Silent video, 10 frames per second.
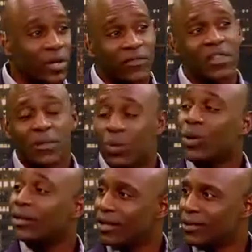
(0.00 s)
You have number
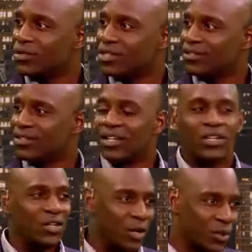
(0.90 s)
1 Clemson,
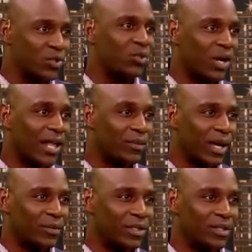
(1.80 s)
number 2
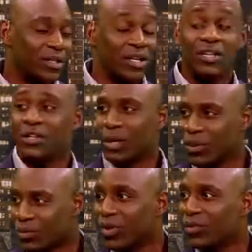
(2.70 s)
Alabama, number
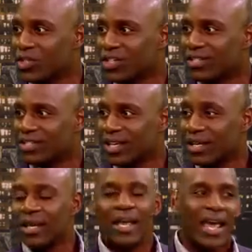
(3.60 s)
3 Michigan
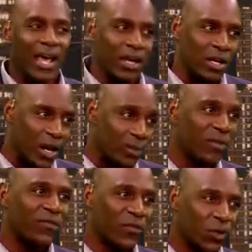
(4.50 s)
State, and number
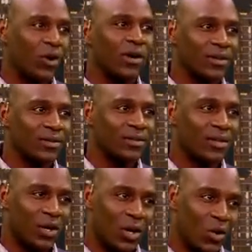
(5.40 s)
4
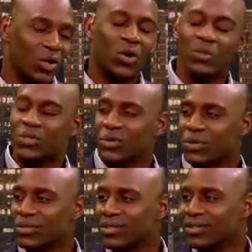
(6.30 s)
Oklahoma
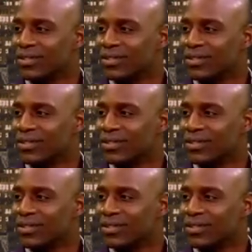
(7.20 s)
Sooners.